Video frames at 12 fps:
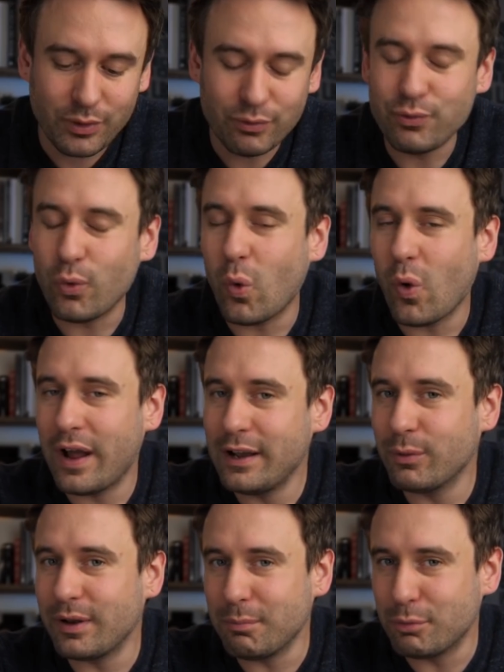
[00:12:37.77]
For
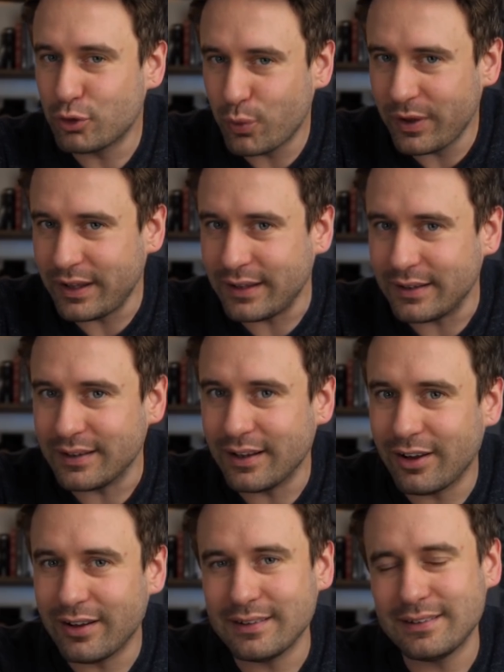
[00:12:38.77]
anyone in between,
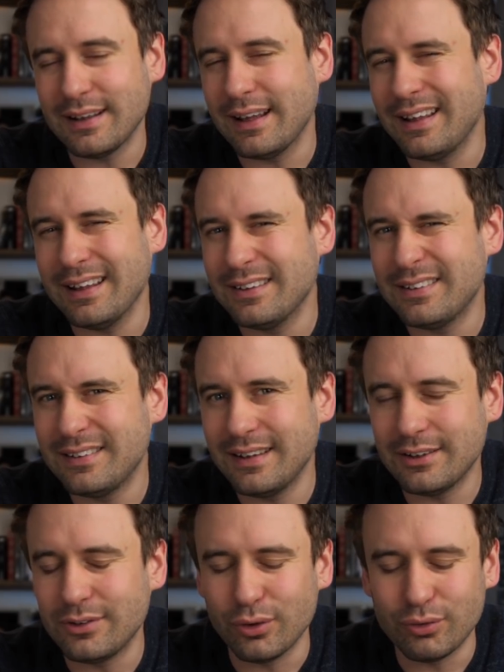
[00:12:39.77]
I'd say
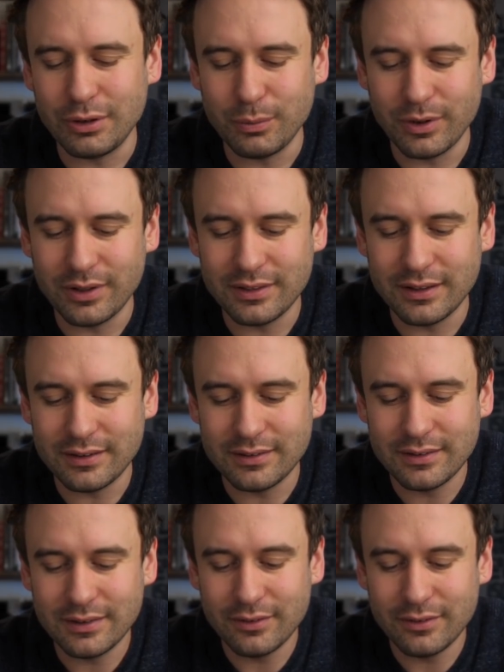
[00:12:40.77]
it's not really worth it.